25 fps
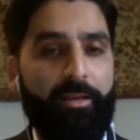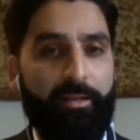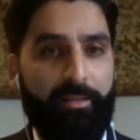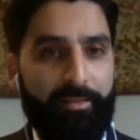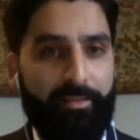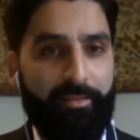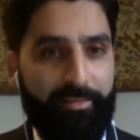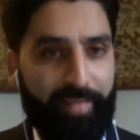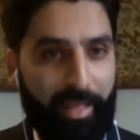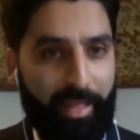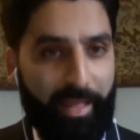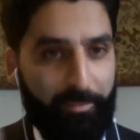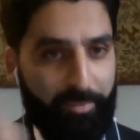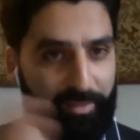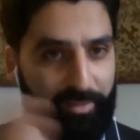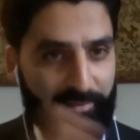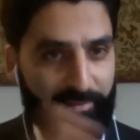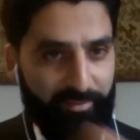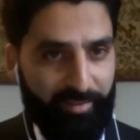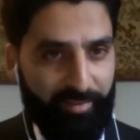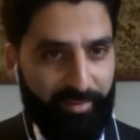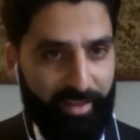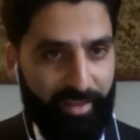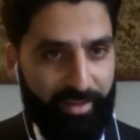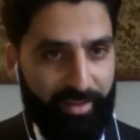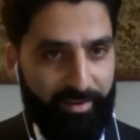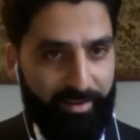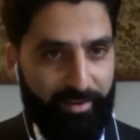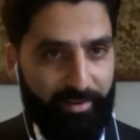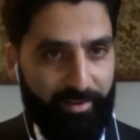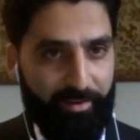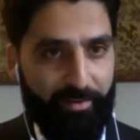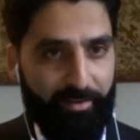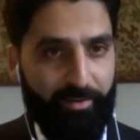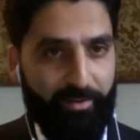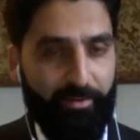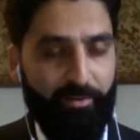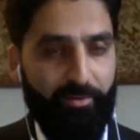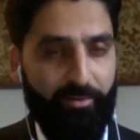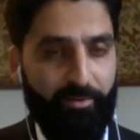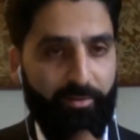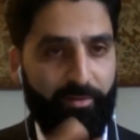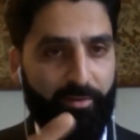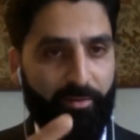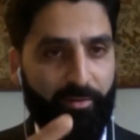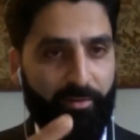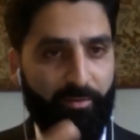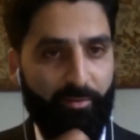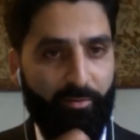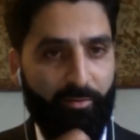that being said,
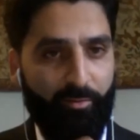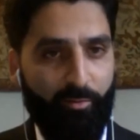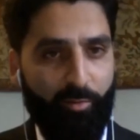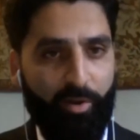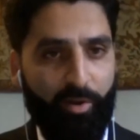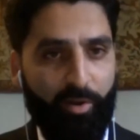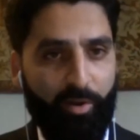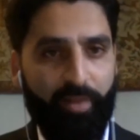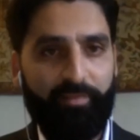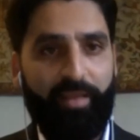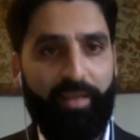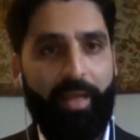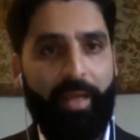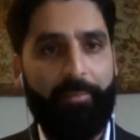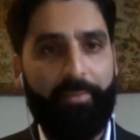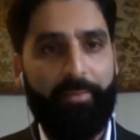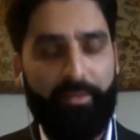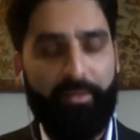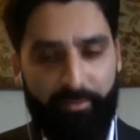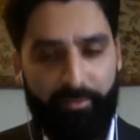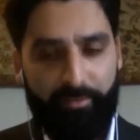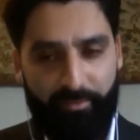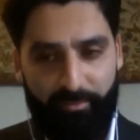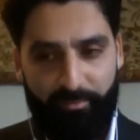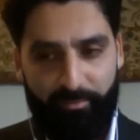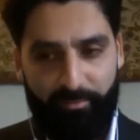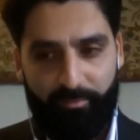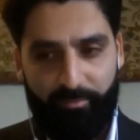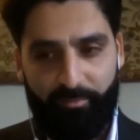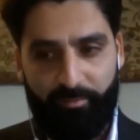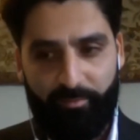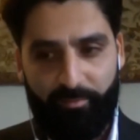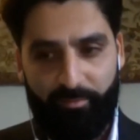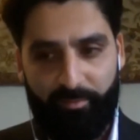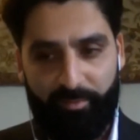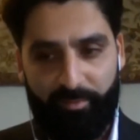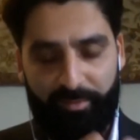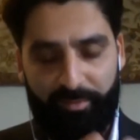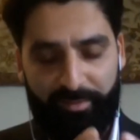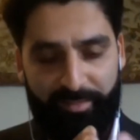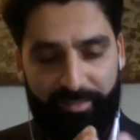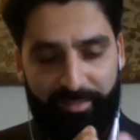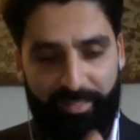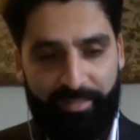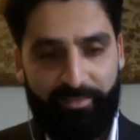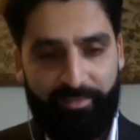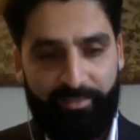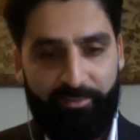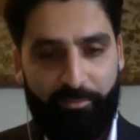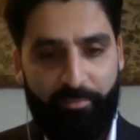what has happened?
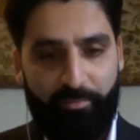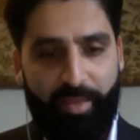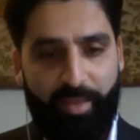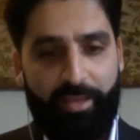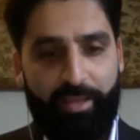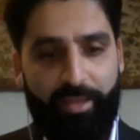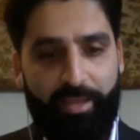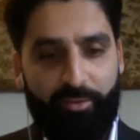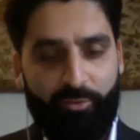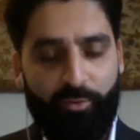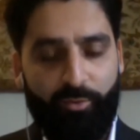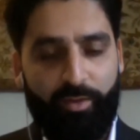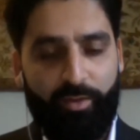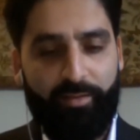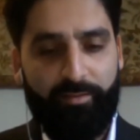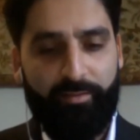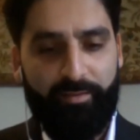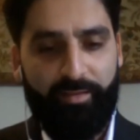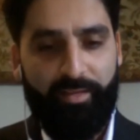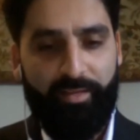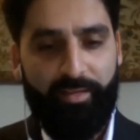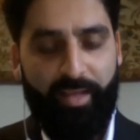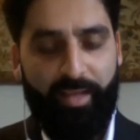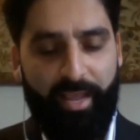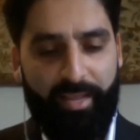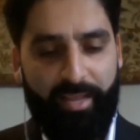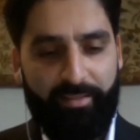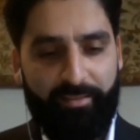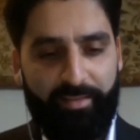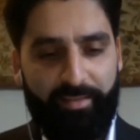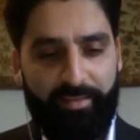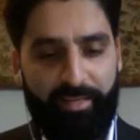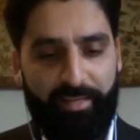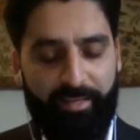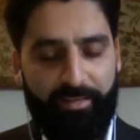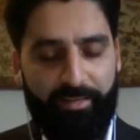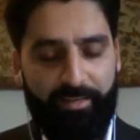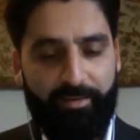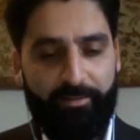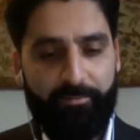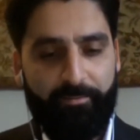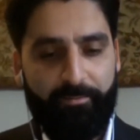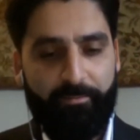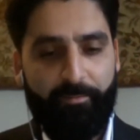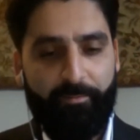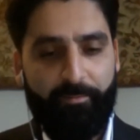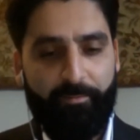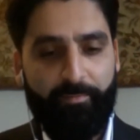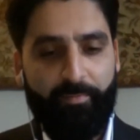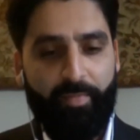Since May 2018,
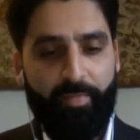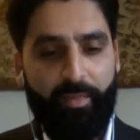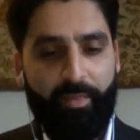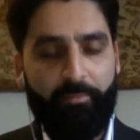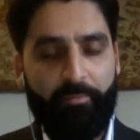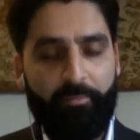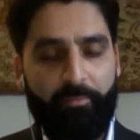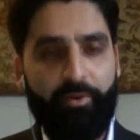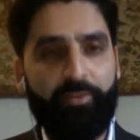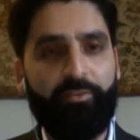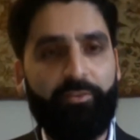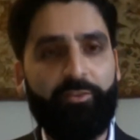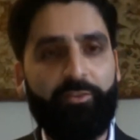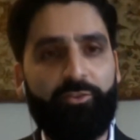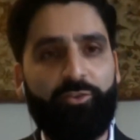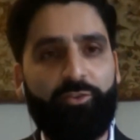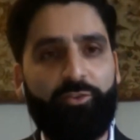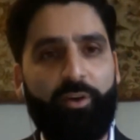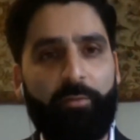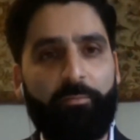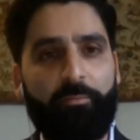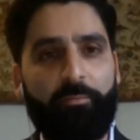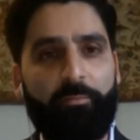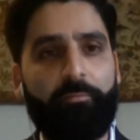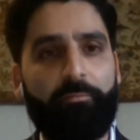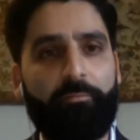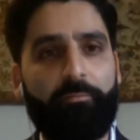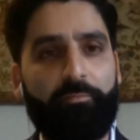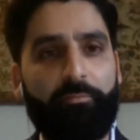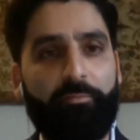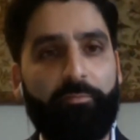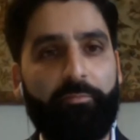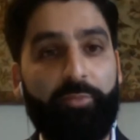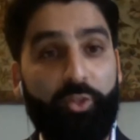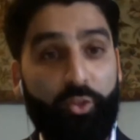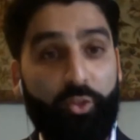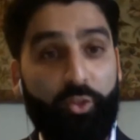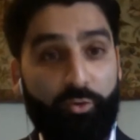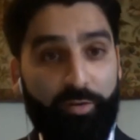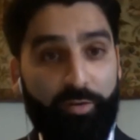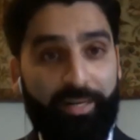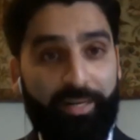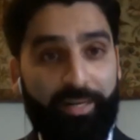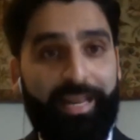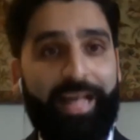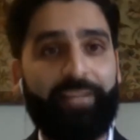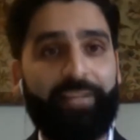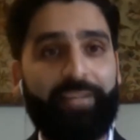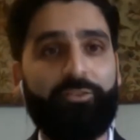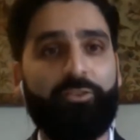President Trump
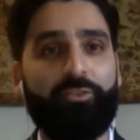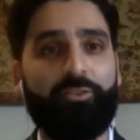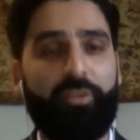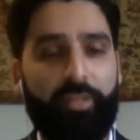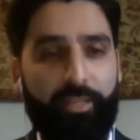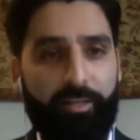unilaterally